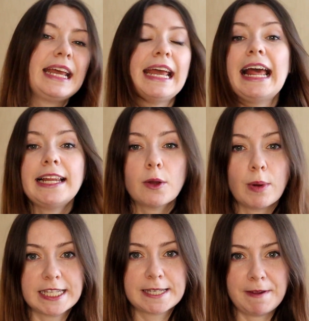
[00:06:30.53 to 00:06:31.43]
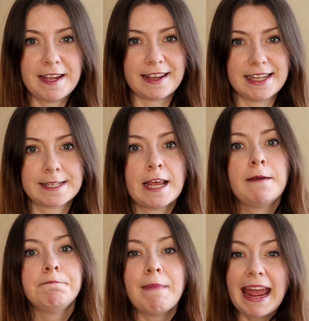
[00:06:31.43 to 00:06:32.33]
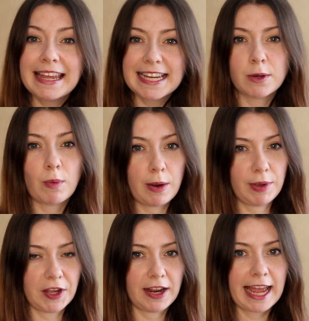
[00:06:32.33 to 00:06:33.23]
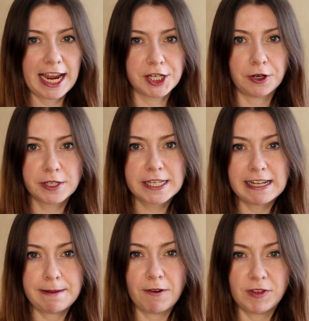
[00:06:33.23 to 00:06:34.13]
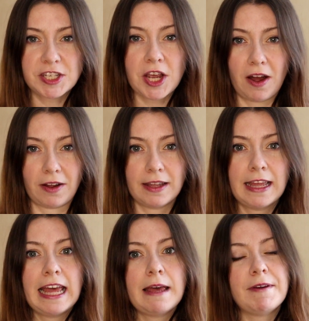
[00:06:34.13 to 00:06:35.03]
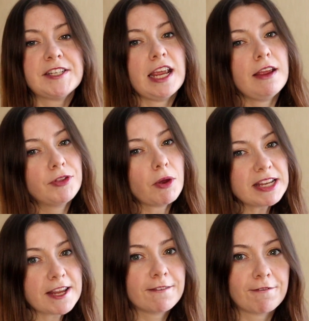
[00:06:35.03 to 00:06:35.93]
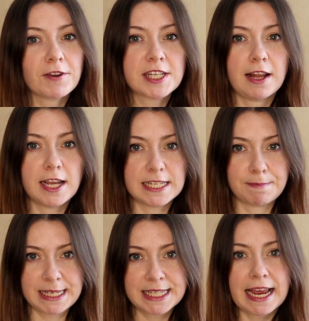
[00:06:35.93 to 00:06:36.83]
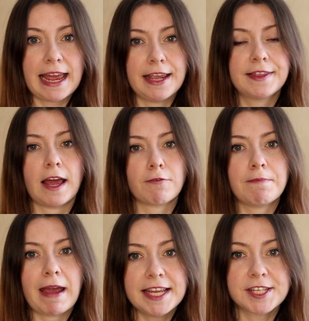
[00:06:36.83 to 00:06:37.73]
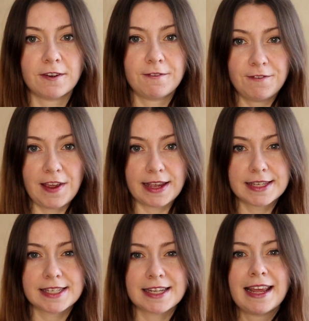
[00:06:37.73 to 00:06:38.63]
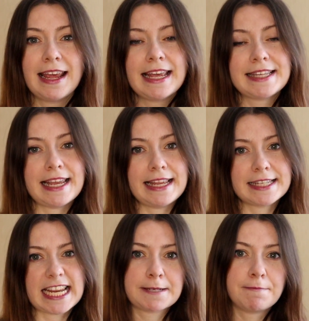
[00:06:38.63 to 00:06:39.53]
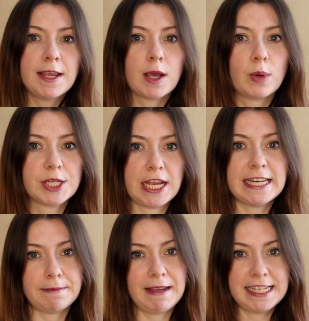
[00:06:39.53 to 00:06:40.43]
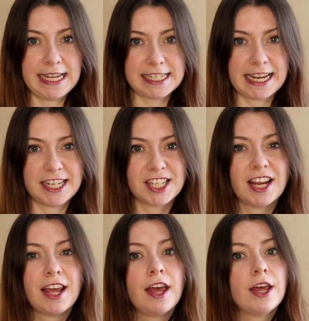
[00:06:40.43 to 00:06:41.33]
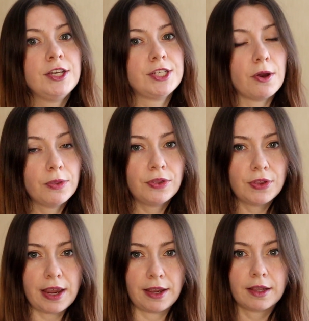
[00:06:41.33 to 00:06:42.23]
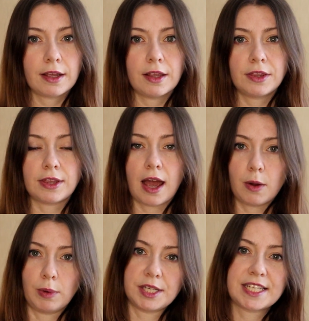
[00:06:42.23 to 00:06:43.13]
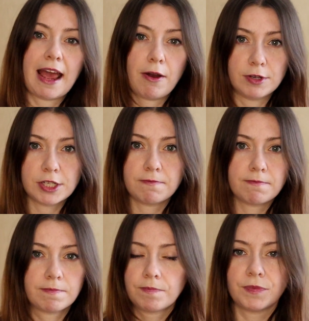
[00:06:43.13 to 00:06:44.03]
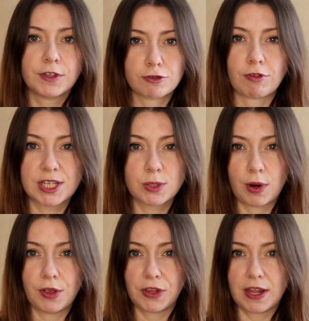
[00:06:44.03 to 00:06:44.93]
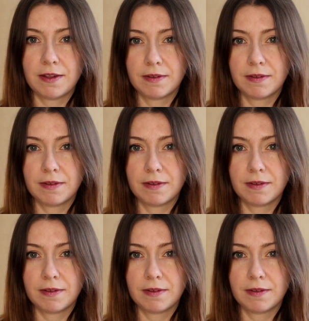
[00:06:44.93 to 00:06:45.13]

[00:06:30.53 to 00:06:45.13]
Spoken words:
Eloquent speakers may get away with an occasional slip of the tongue, but if there is a fossilized mistake that remains unfixed since a speaker was intermediate-ish, don't think that will sound trustworthy.